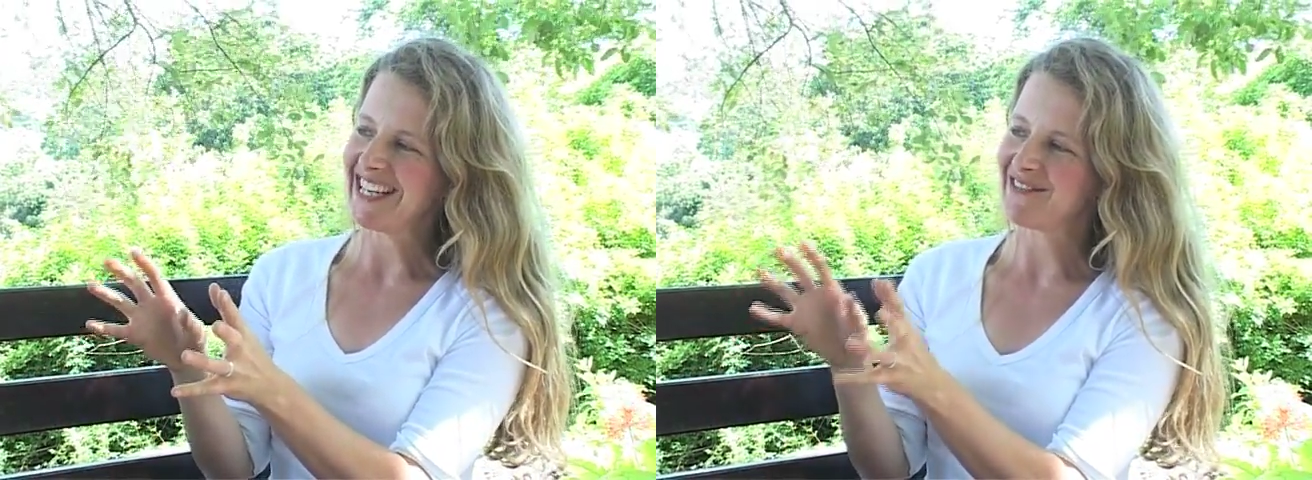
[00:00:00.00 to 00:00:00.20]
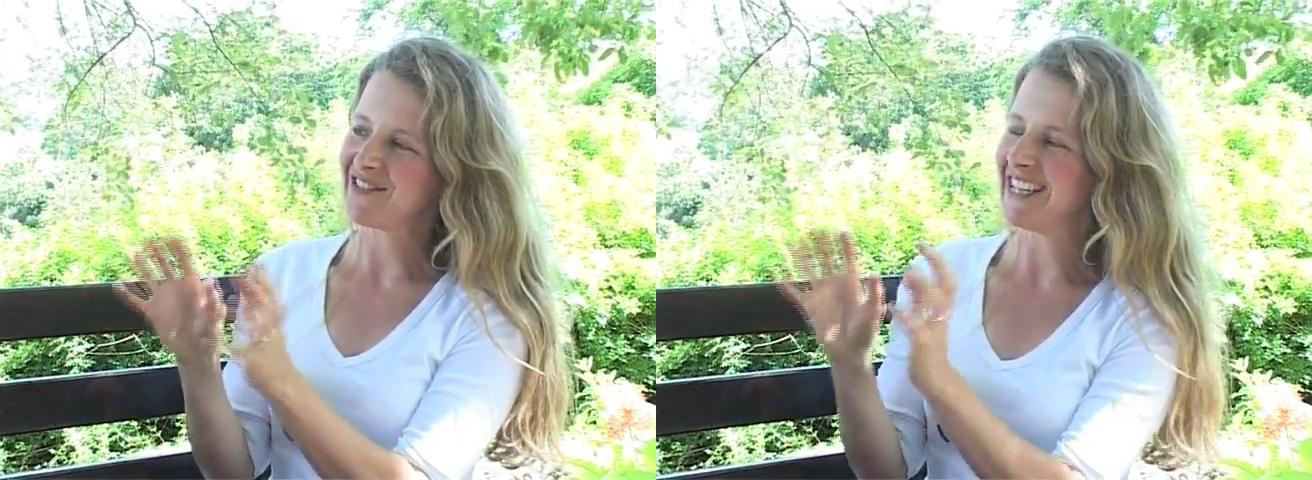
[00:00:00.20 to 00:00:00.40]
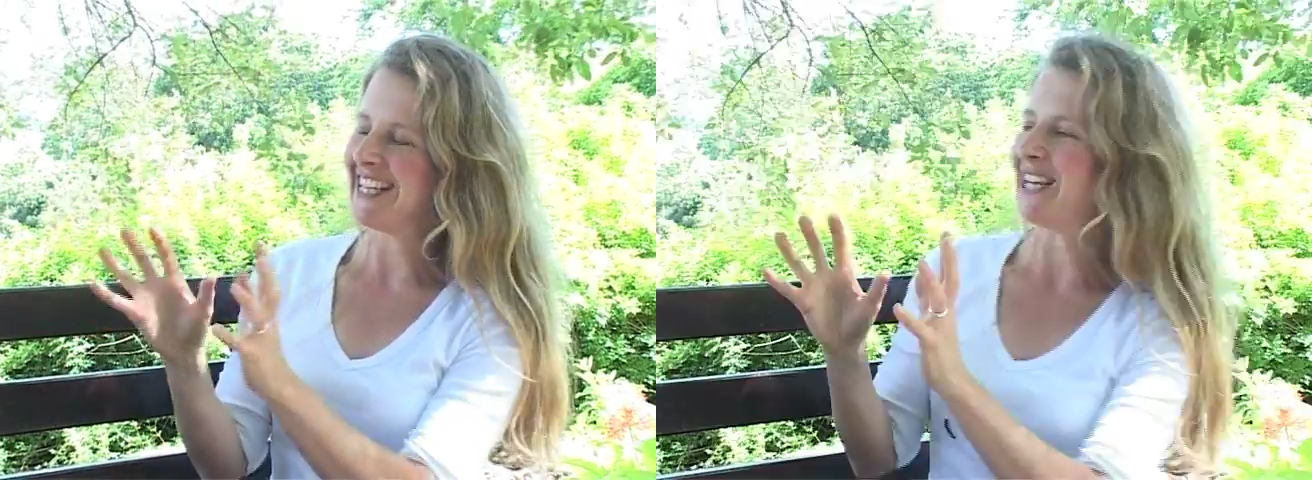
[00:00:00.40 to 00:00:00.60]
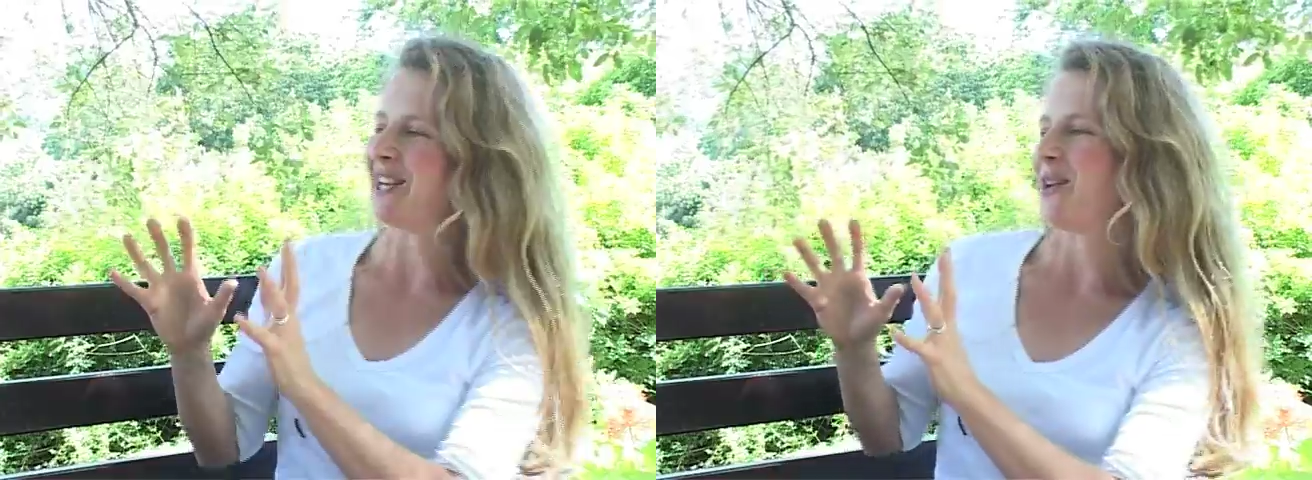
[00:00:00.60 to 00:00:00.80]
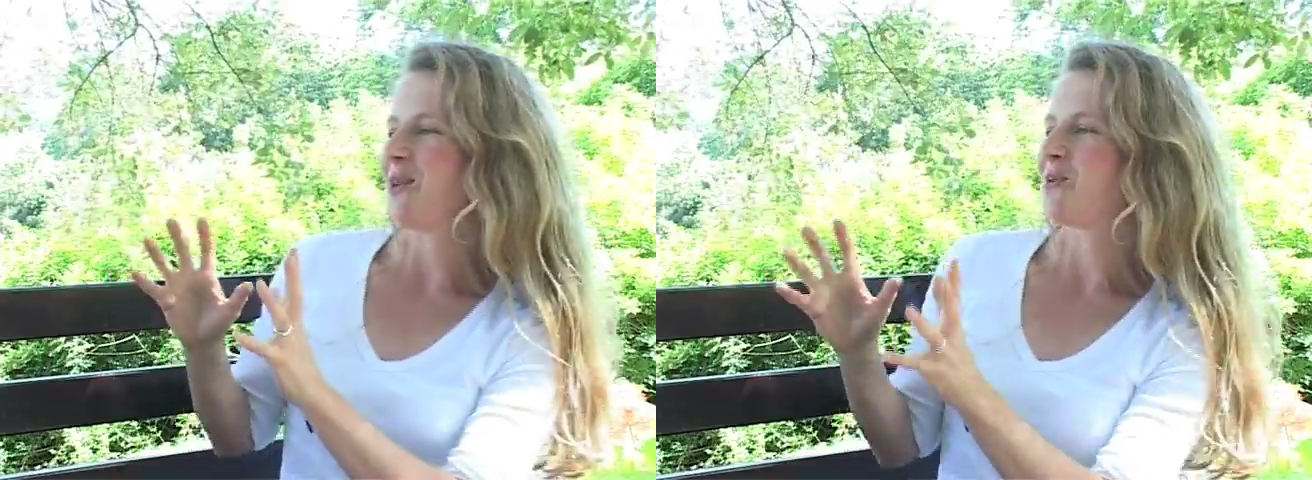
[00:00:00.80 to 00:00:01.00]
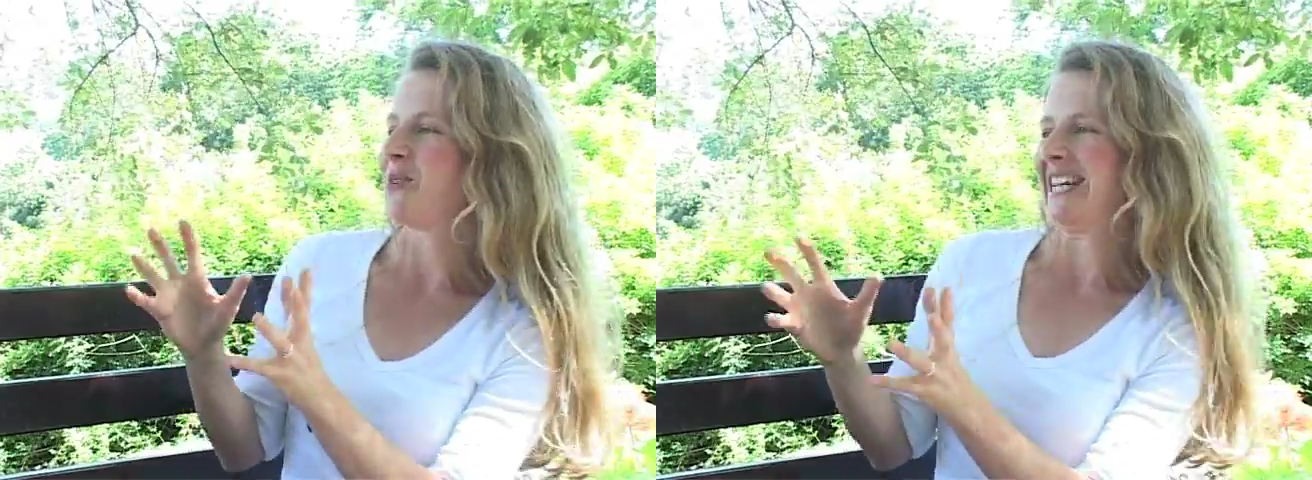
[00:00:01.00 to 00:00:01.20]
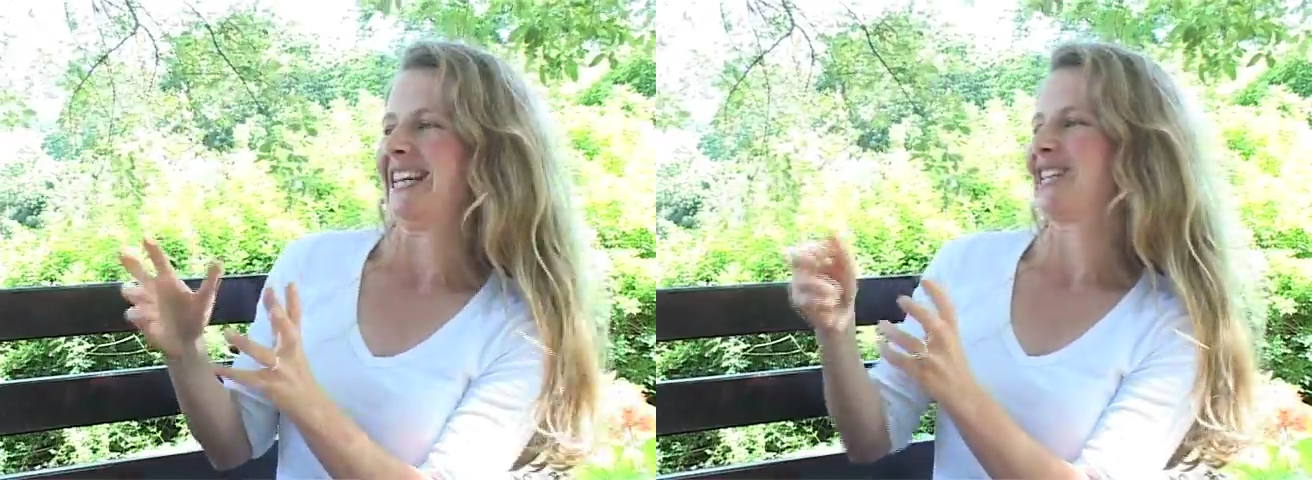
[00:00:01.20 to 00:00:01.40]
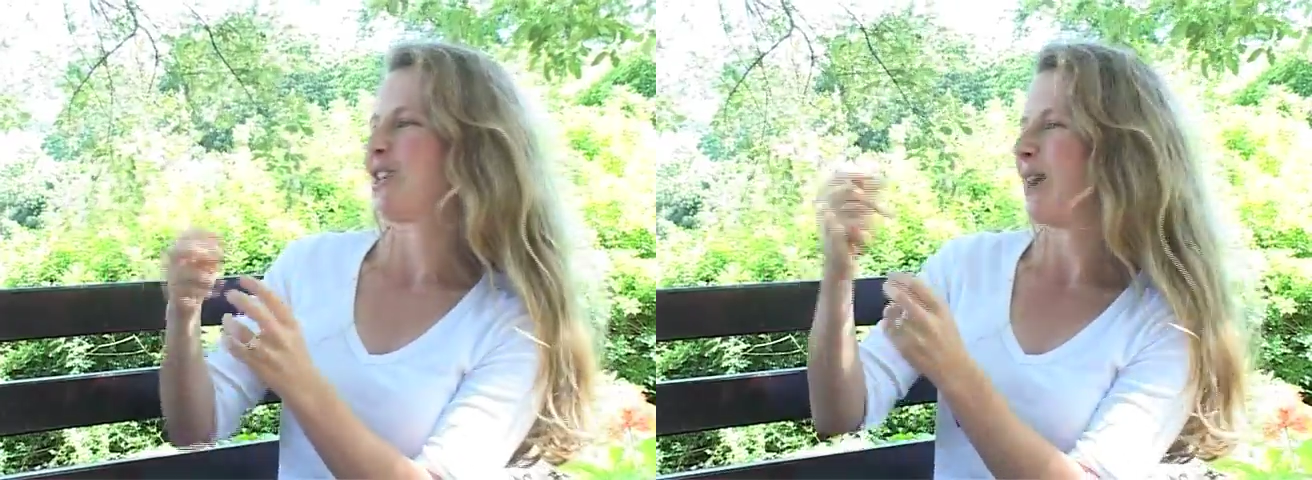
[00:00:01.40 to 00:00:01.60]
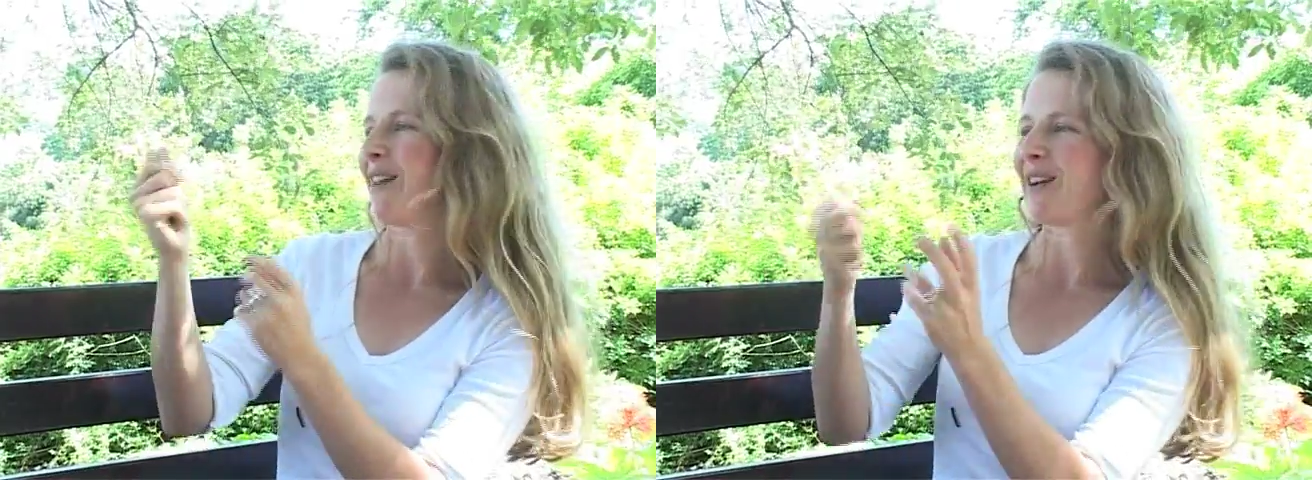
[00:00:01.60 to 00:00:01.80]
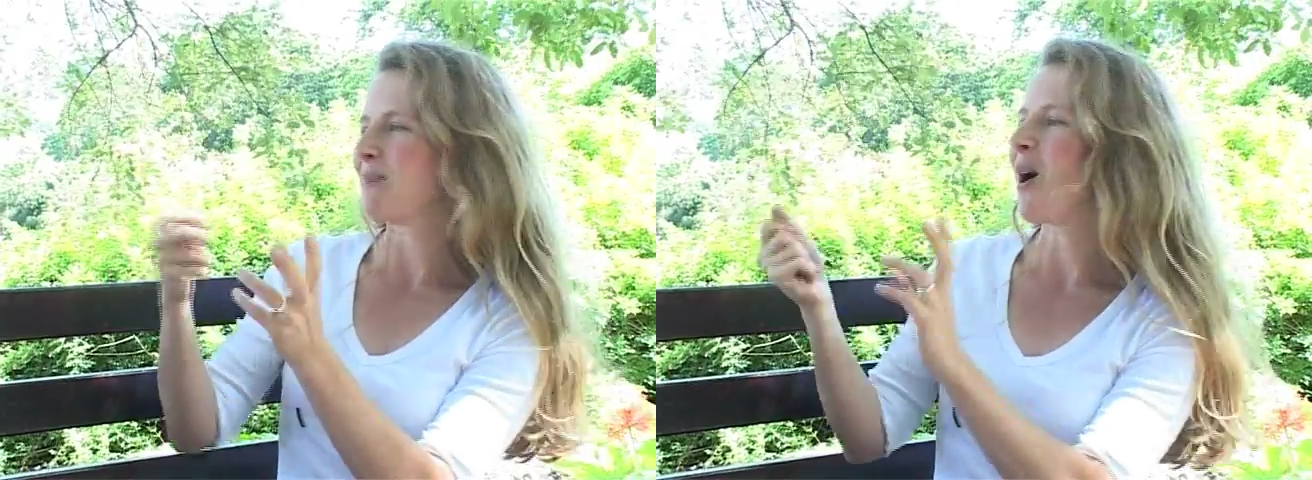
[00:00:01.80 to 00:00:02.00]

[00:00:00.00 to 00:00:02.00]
really read the graphic